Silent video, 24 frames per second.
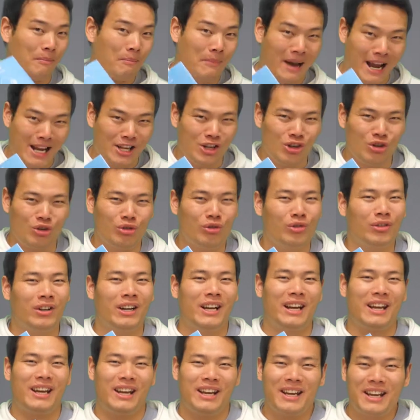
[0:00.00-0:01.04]
The manual
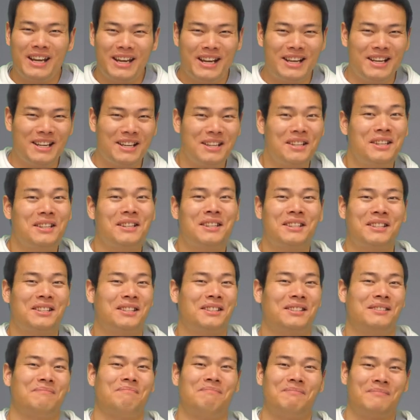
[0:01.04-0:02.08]

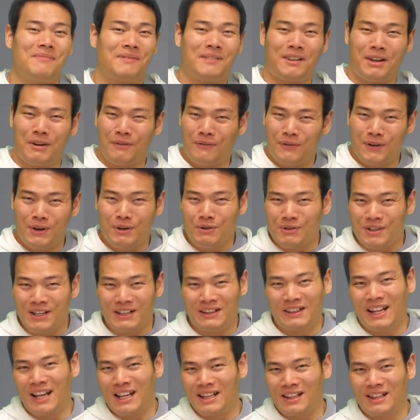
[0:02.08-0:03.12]
is
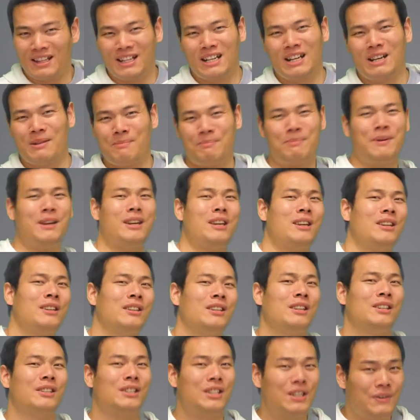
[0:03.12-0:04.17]
confusing and a little bit
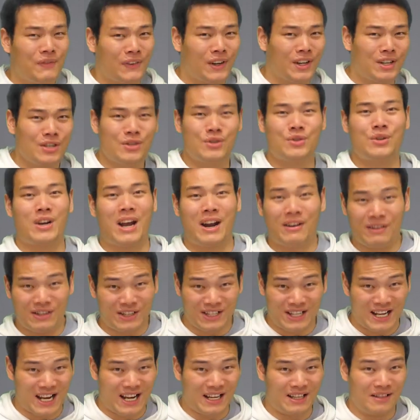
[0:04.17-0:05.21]
difficult to
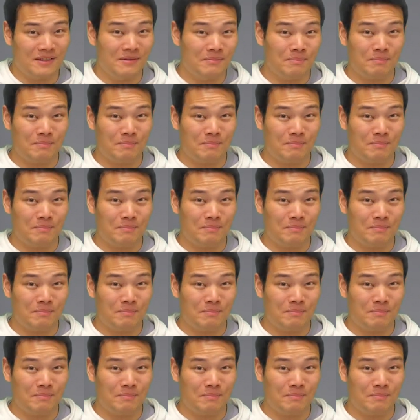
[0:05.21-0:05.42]
understand.